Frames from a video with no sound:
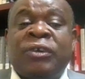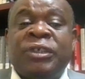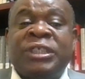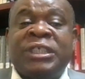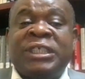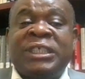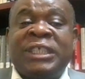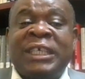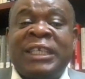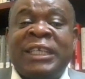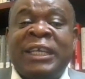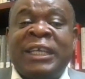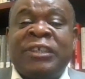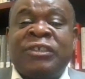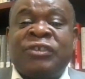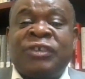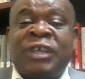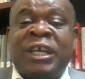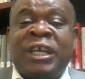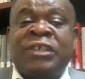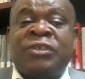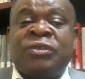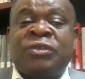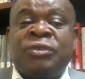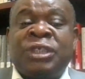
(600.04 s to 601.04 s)
the continent and
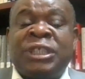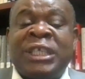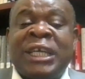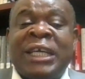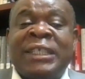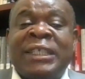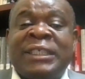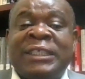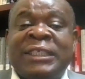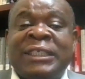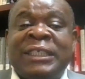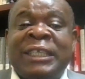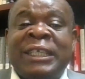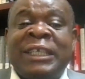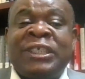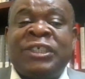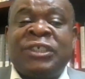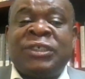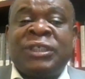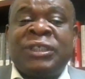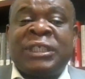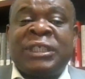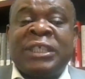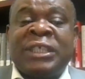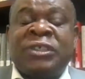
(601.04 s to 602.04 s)
try to chart
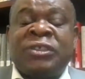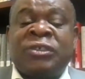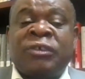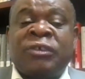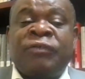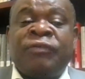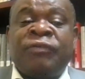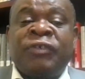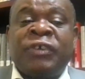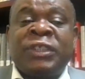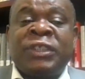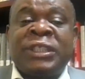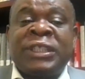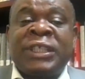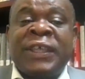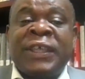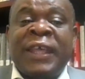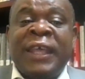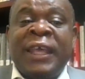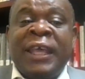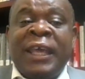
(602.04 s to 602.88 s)
relations and so forth.